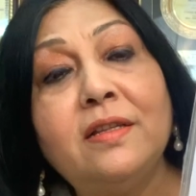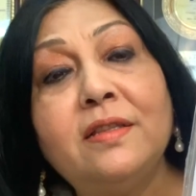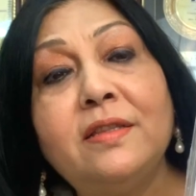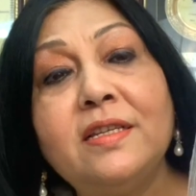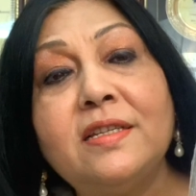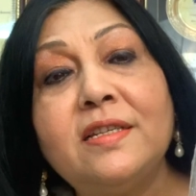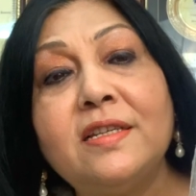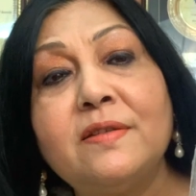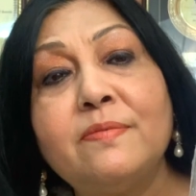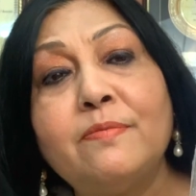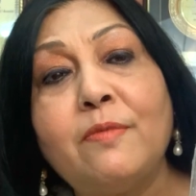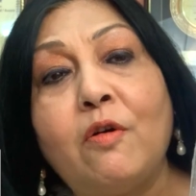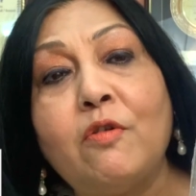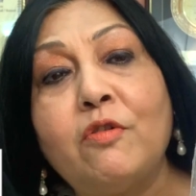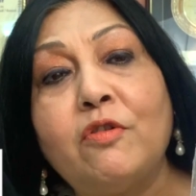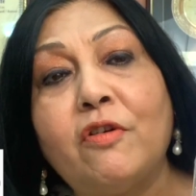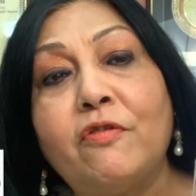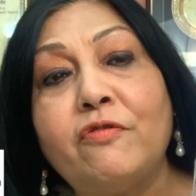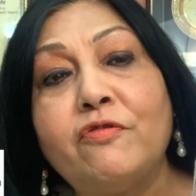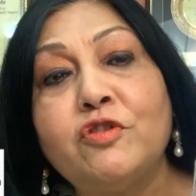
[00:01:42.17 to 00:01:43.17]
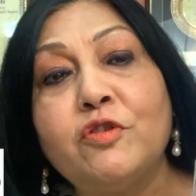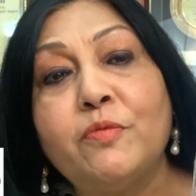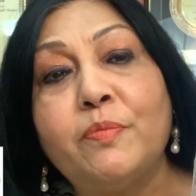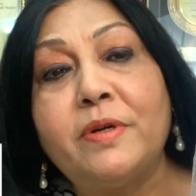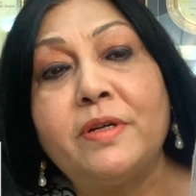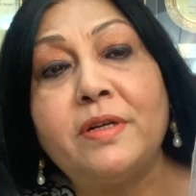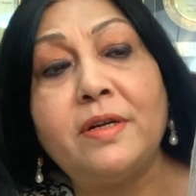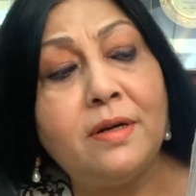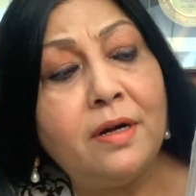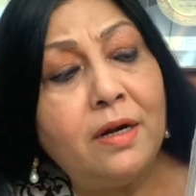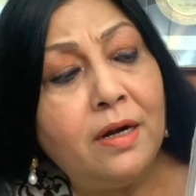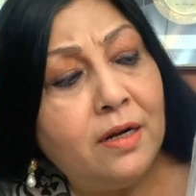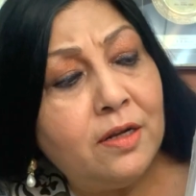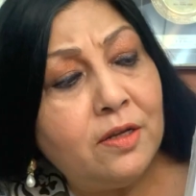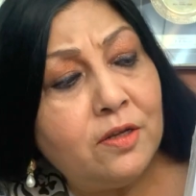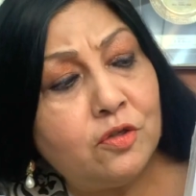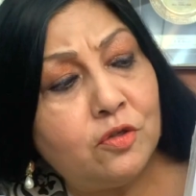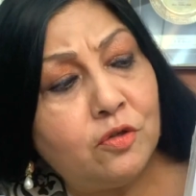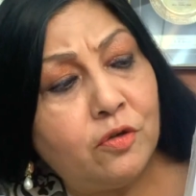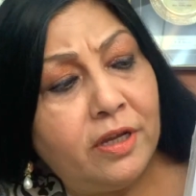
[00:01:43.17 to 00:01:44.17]
This is Mount of Jupiter.
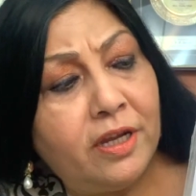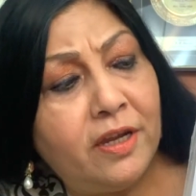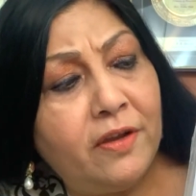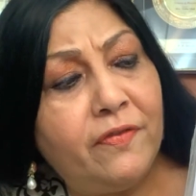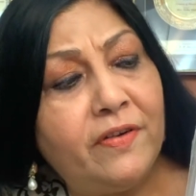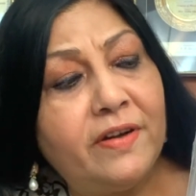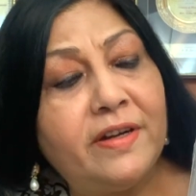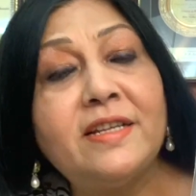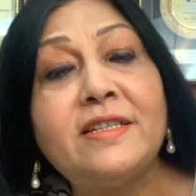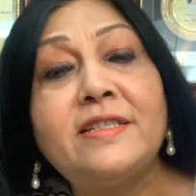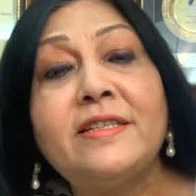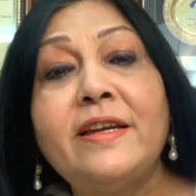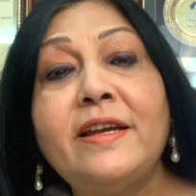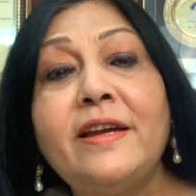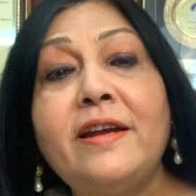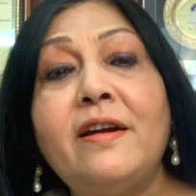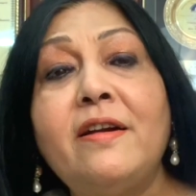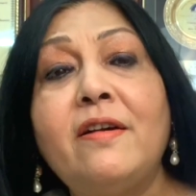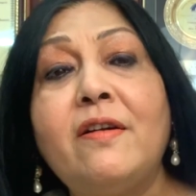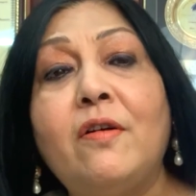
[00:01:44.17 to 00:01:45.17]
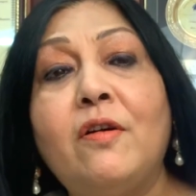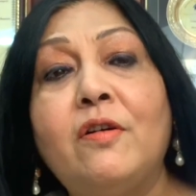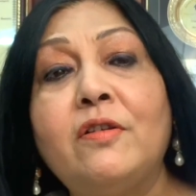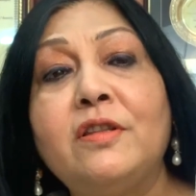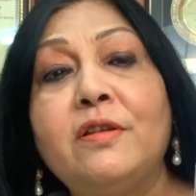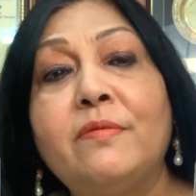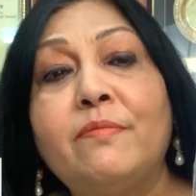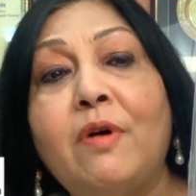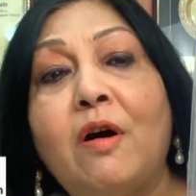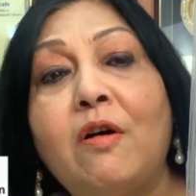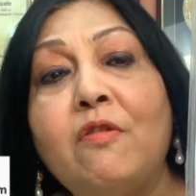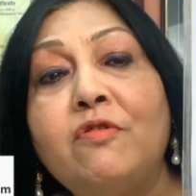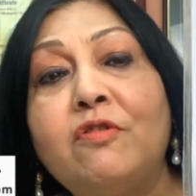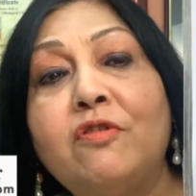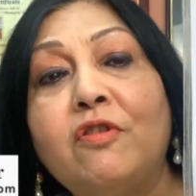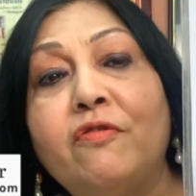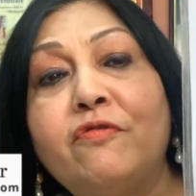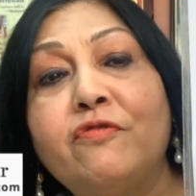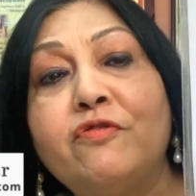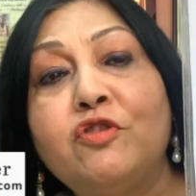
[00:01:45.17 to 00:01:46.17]
So if it is here on the
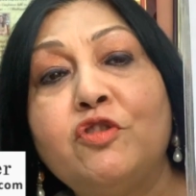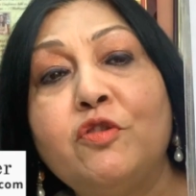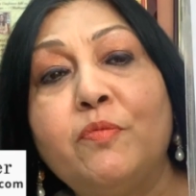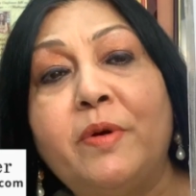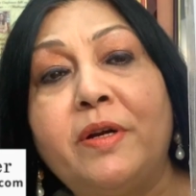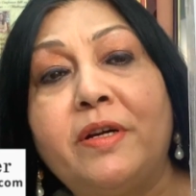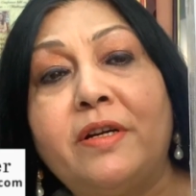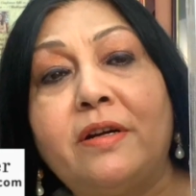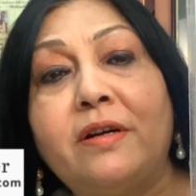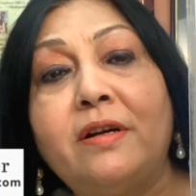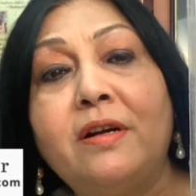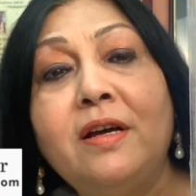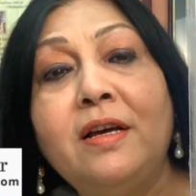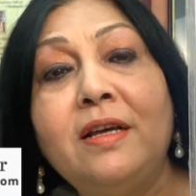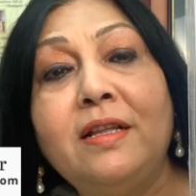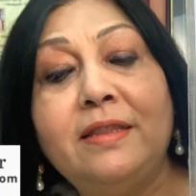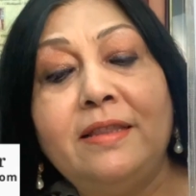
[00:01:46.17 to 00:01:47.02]
Mount of Jupiter,